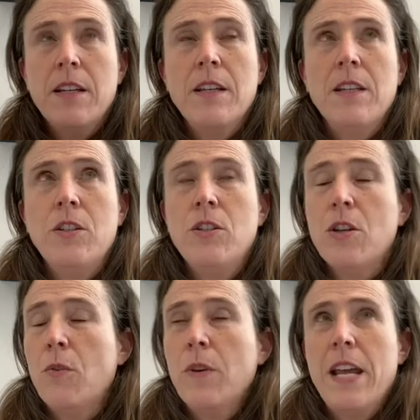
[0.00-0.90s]
You
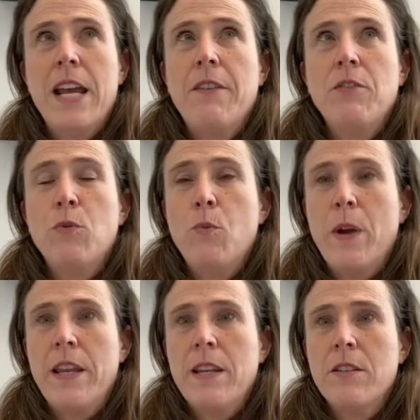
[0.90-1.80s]
don't have to
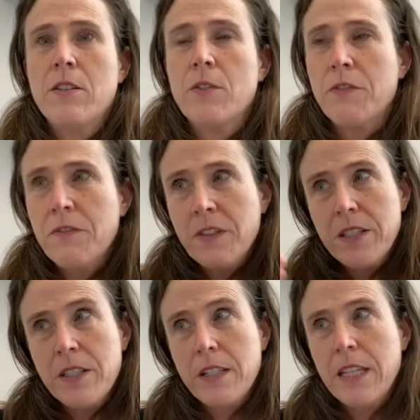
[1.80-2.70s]
wait until you're
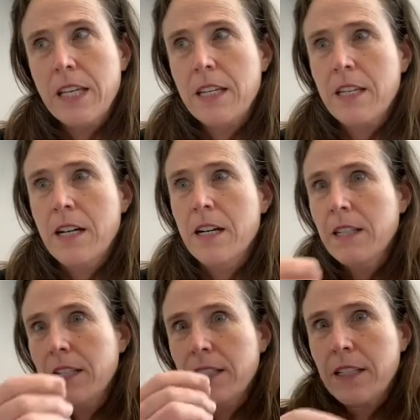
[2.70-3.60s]
physically
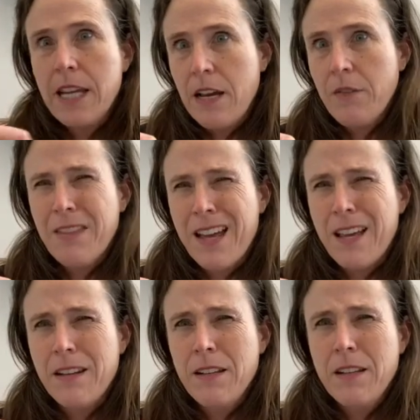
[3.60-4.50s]
incontinent to count
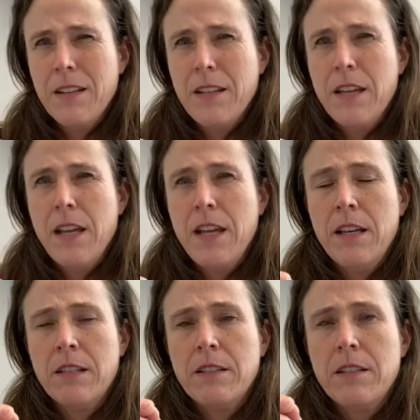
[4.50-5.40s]
that
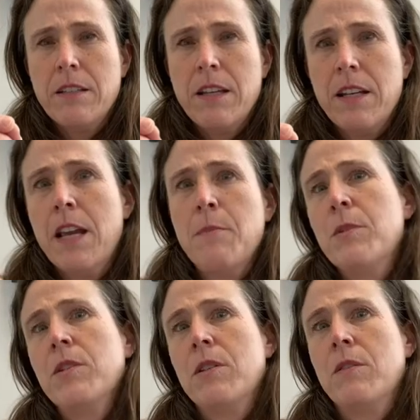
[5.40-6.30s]
as an
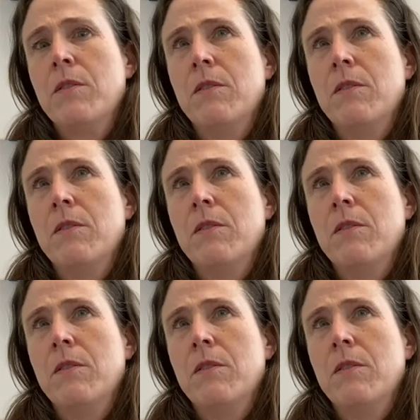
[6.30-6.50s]
episode.